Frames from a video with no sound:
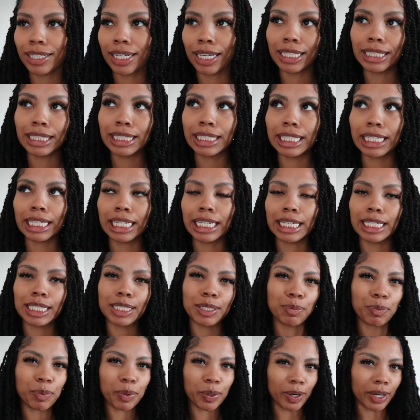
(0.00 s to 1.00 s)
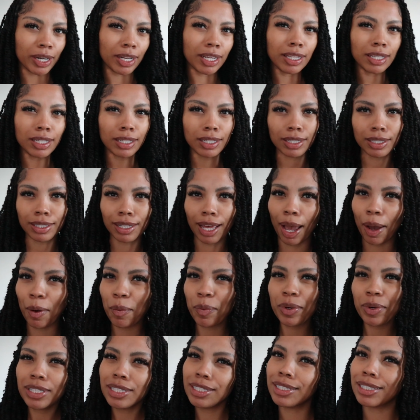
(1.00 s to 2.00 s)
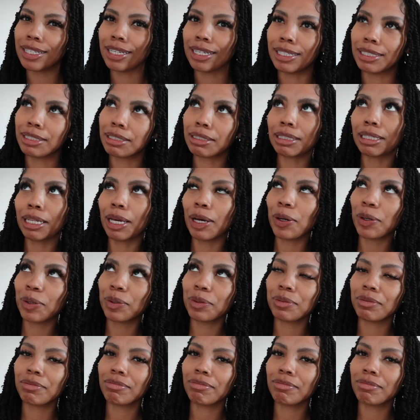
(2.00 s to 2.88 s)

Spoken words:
density is pretty, I wouldn't say it's low.